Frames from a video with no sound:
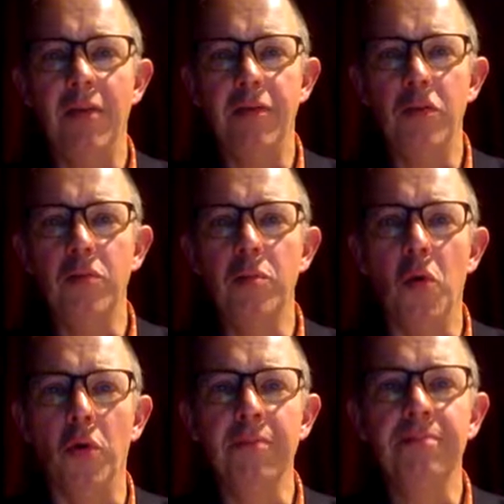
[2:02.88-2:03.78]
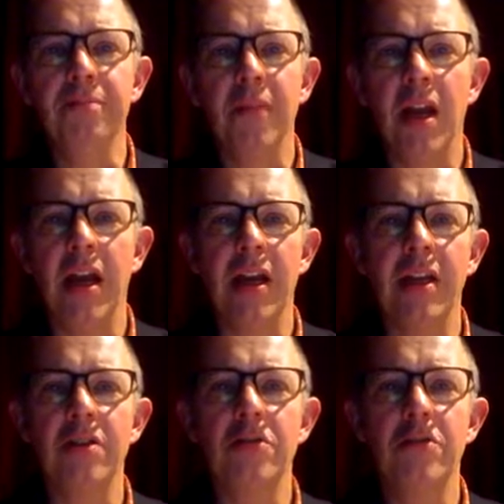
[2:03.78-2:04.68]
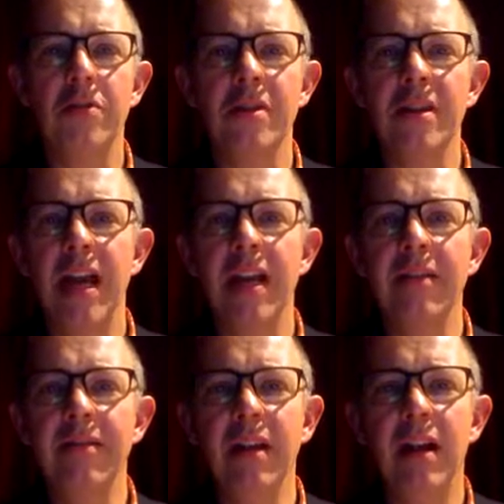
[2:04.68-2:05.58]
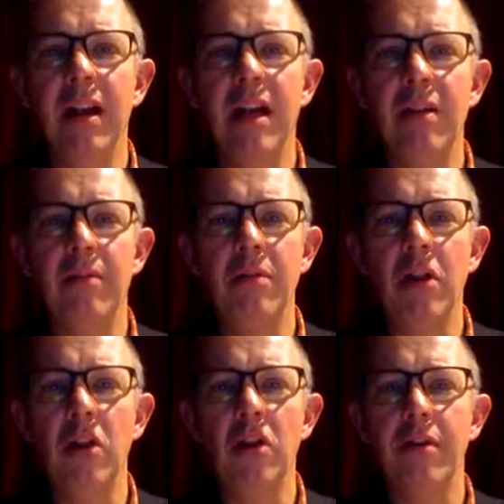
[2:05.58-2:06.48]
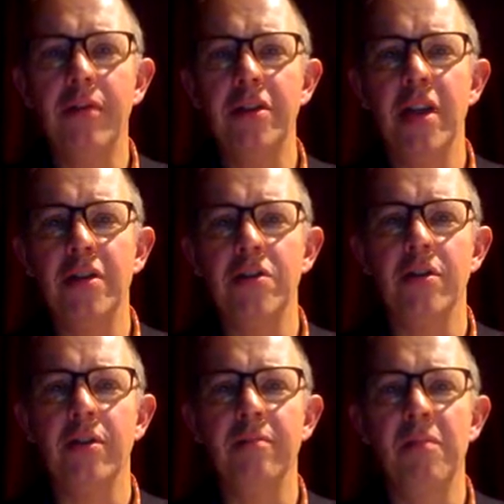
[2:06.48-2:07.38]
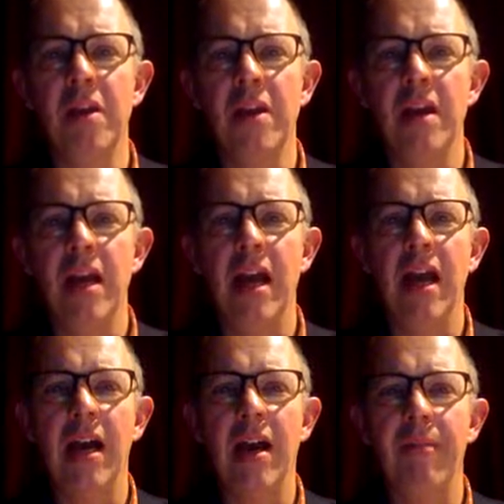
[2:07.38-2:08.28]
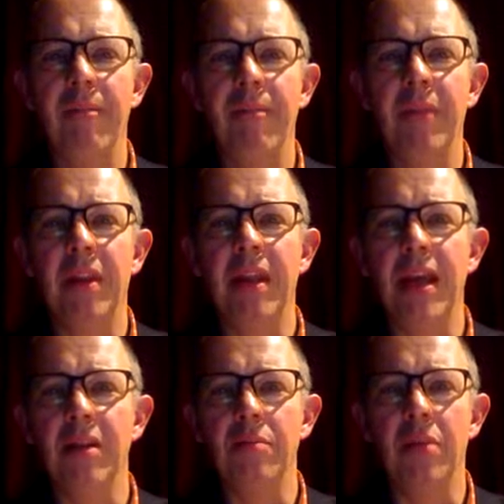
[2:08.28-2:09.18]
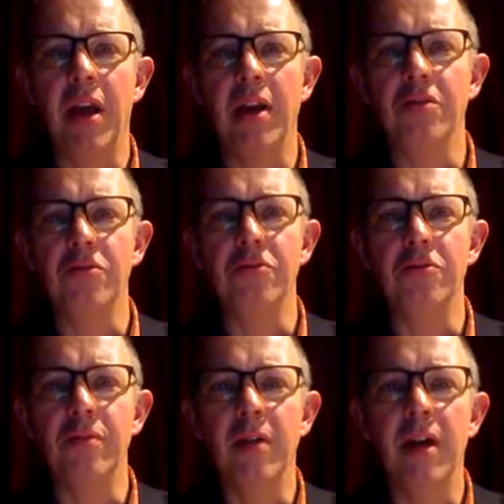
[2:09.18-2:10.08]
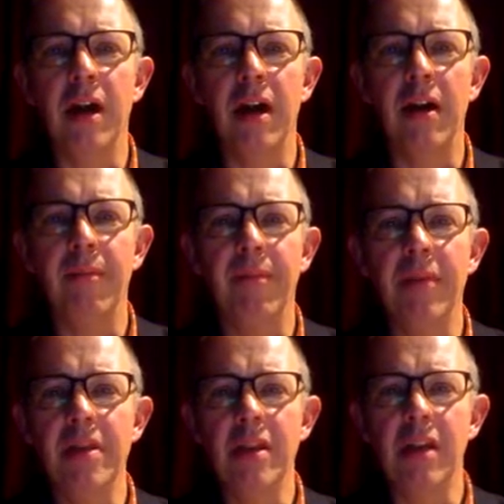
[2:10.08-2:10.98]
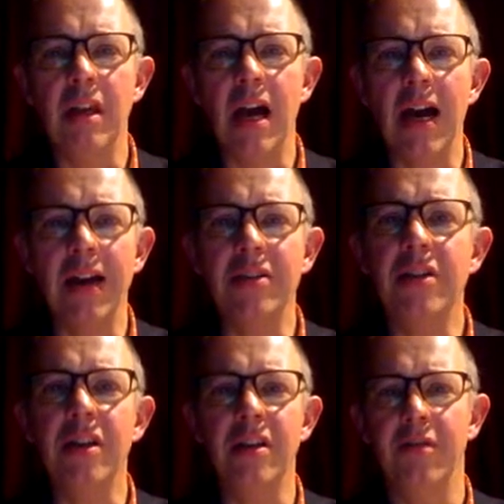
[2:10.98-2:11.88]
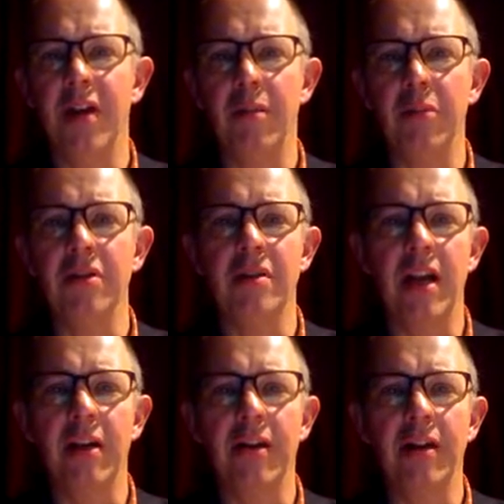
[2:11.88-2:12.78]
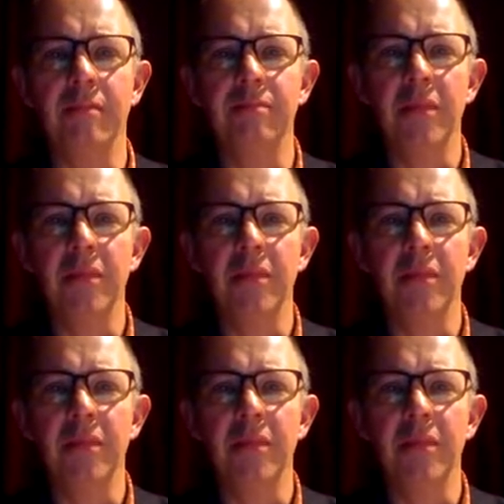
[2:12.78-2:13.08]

Furthermore, the students get a lot of attention they can pay to the IT developments that are there.